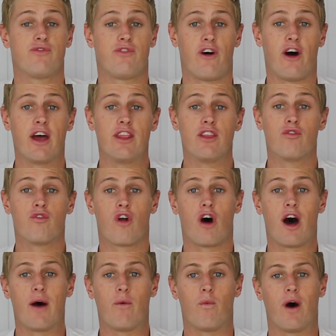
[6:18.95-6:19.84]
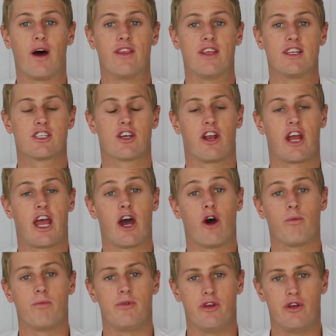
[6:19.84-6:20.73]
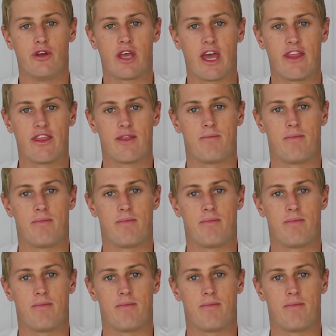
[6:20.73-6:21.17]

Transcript: find the right one that's going to help you get